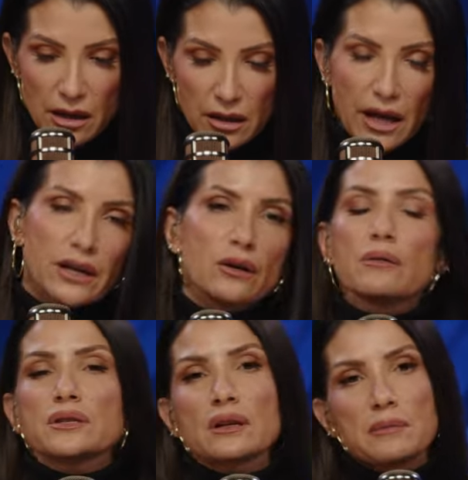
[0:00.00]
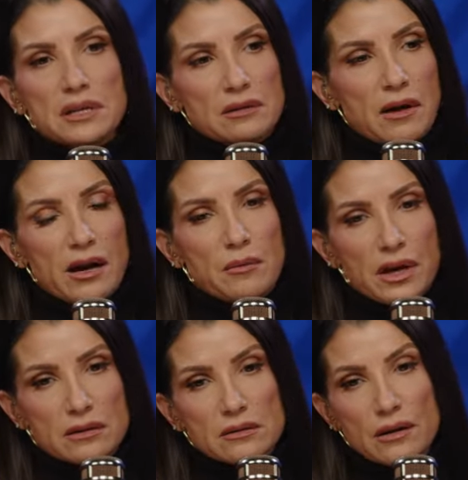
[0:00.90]
and I knew it was going to be some kind of
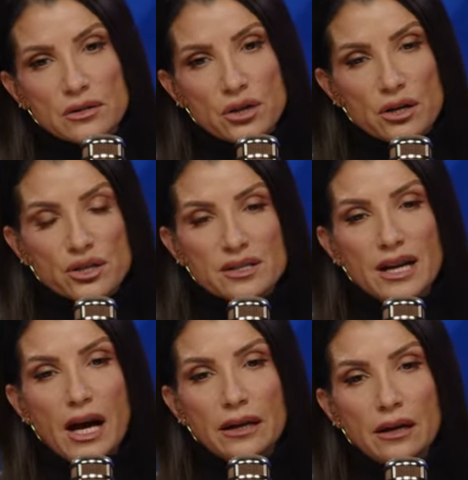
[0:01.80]
manslaughter charge. It's not.